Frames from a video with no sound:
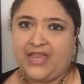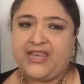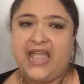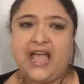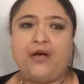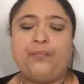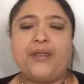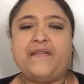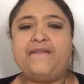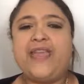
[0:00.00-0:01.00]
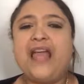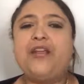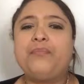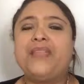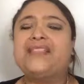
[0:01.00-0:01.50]
Now,
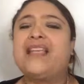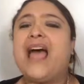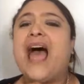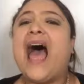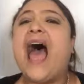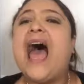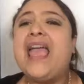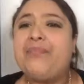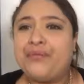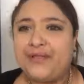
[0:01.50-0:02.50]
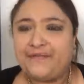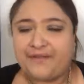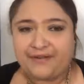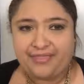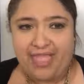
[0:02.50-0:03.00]
prefiero means I
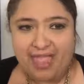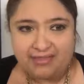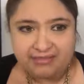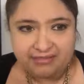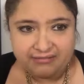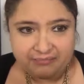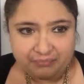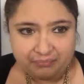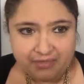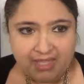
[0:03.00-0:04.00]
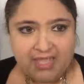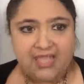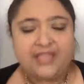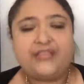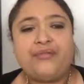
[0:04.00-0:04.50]
prefer that.
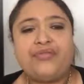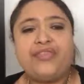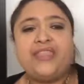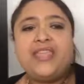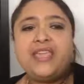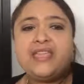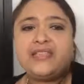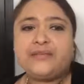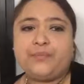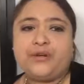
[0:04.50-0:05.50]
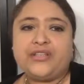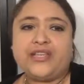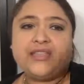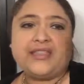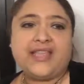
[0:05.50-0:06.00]
So these words
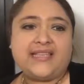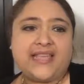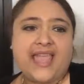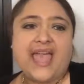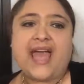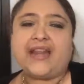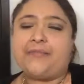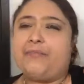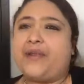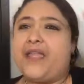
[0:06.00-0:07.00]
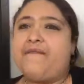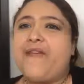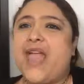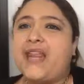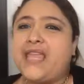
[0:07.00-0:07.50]
like desear,
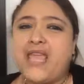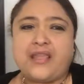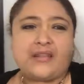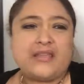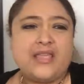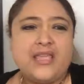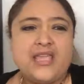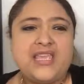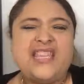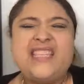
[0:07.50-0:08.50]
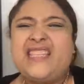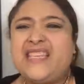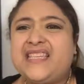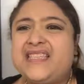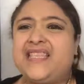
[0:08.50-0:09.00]
preferir,
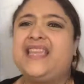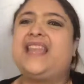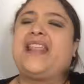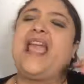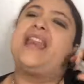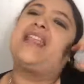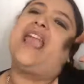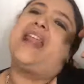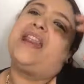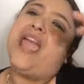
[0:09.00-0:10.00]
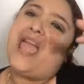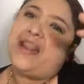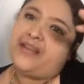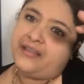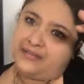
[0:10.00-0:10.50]
insistir, and
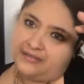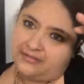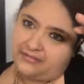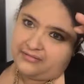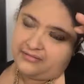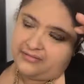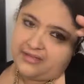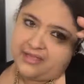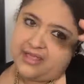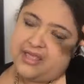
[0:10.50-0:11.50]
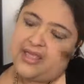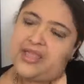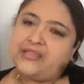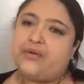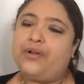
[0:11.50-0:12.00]
querer
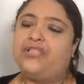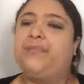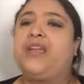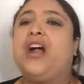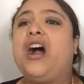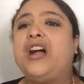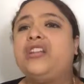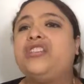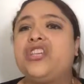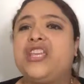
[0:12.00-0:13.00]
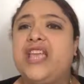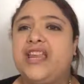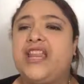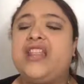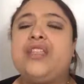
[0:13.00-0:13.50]
is going to be
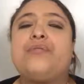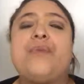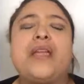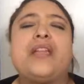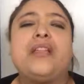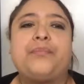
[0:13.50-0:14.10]
conjugated in the regular